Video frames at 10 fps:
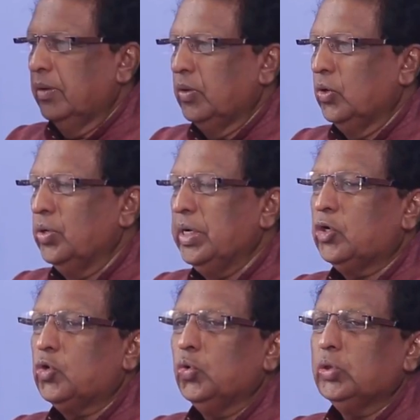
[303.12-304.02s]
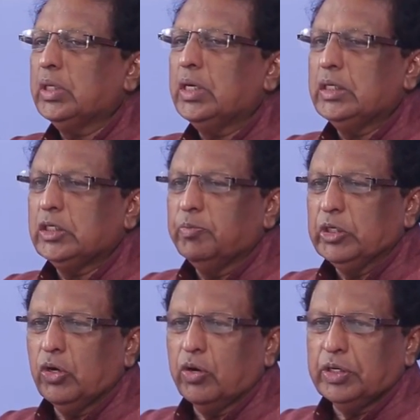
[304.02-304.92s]
you need two-thirds
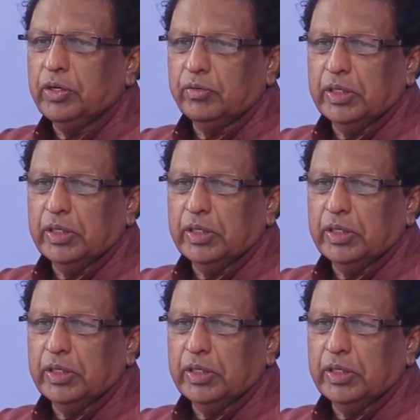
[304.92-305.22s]
majority of